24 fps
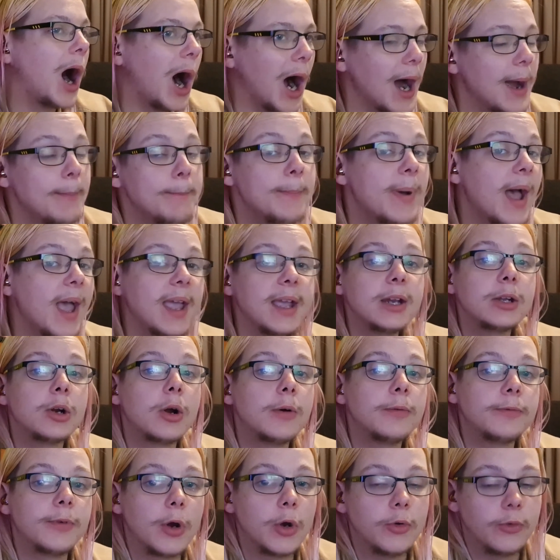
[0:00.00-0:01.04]
I'm paying it
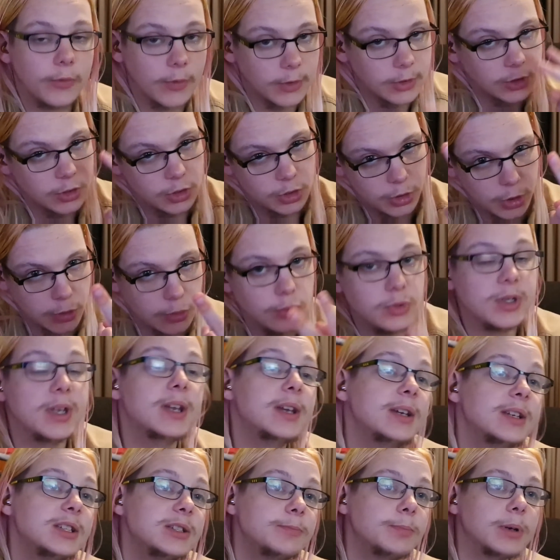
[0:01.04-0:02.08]
off over 2
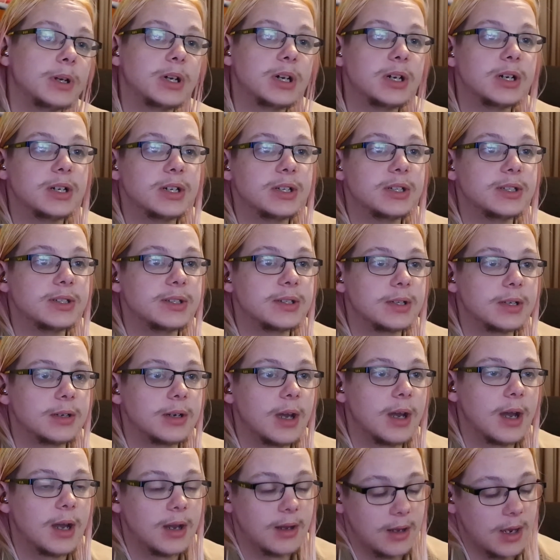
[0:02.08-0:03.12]
years because
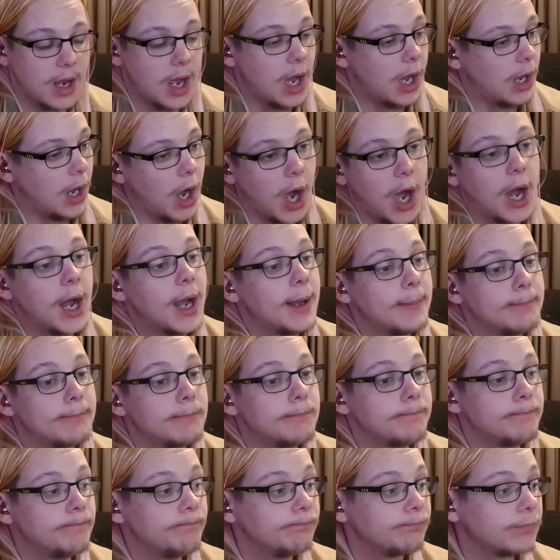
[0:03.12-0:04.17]

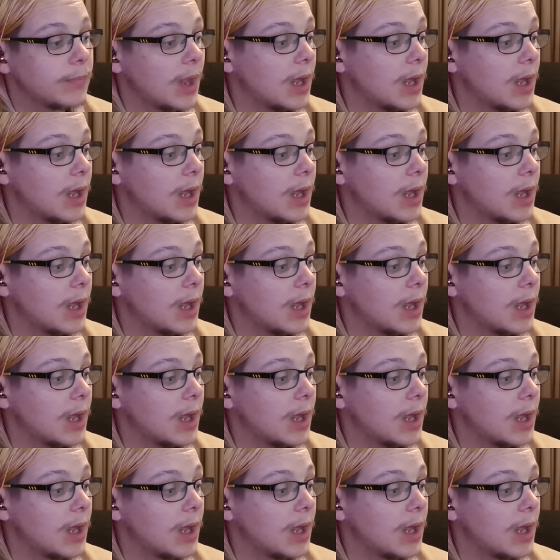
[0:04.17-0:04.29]
I'm